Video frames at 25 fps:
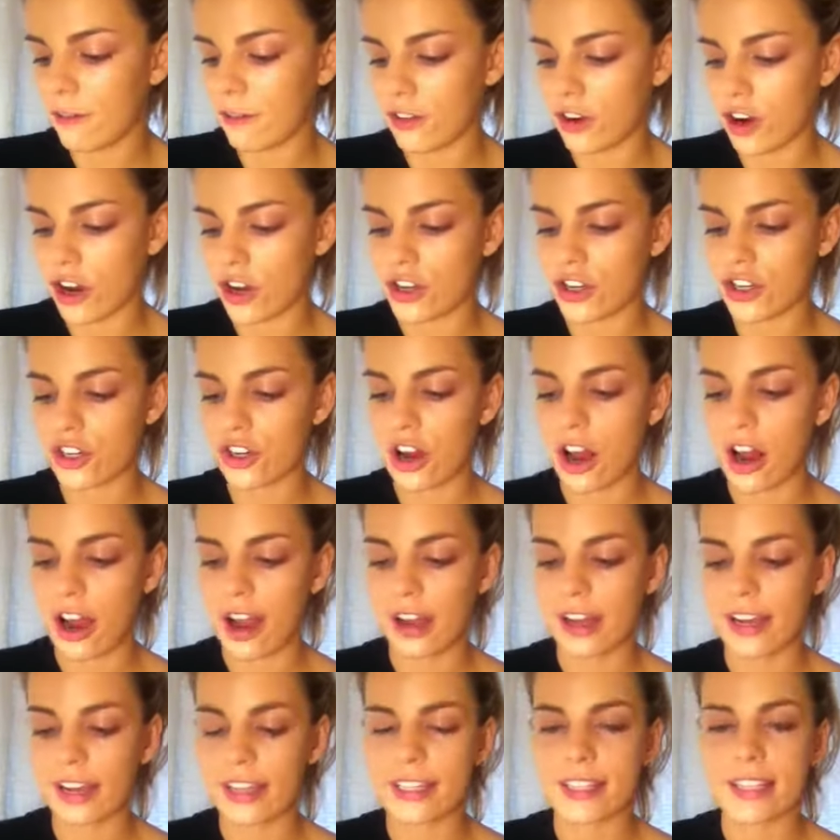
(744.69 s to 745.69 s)
for under
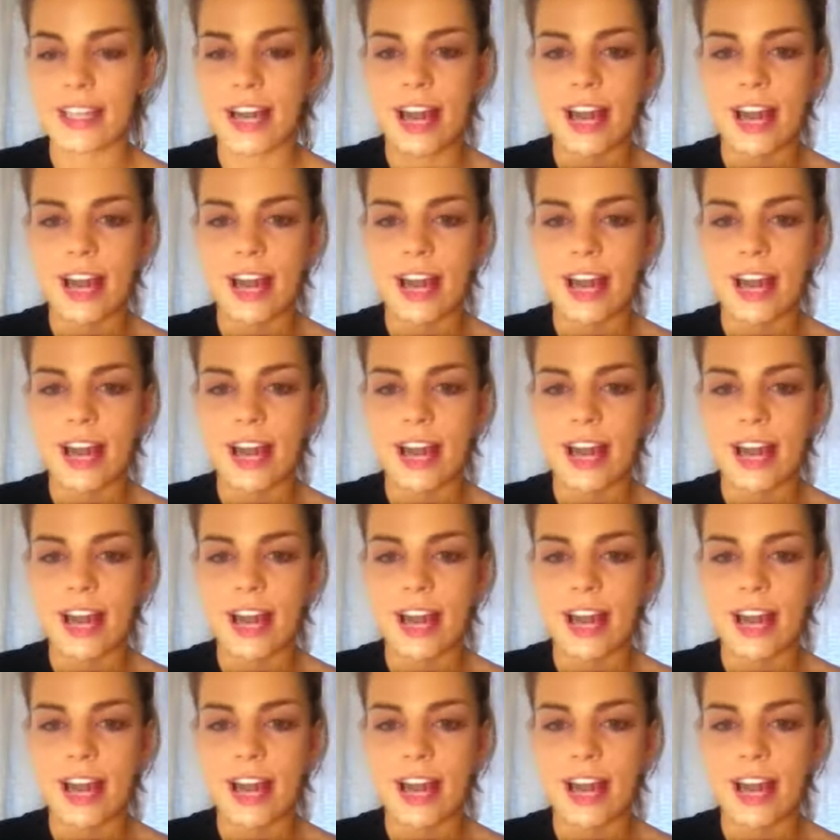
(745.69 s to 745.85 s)
eye is the